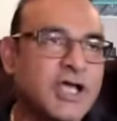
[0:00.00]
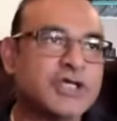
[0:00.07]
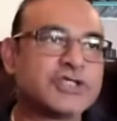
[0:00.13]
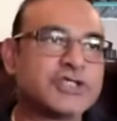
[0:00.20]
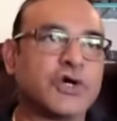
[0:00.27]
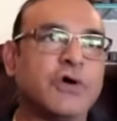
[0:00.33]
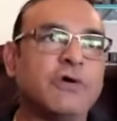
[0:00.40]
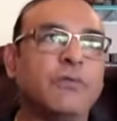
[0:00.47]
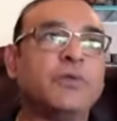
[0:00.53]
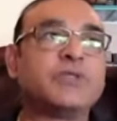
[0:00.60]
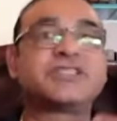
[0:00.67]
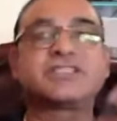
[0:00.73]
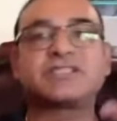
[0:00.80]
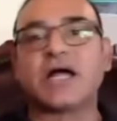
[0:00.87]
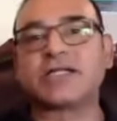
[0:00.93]
So which
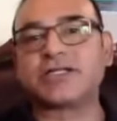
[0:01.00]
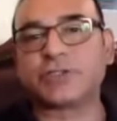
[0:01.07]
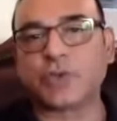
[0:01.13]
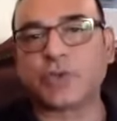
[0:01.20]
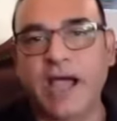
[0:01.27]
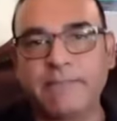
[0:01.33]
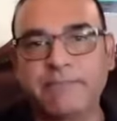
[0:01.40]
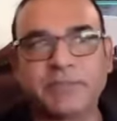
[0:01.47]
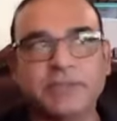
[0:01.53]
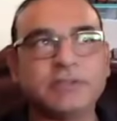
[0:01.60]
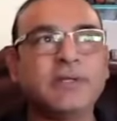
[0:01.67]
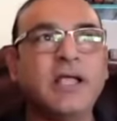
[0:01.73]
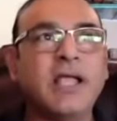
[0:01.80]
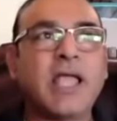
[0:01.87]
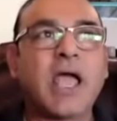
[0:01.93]
started to
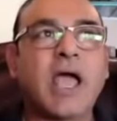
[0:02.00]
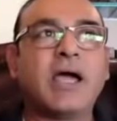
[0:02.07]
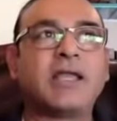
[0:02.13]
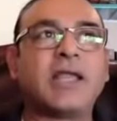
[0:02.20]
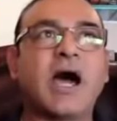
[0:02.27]
happen, and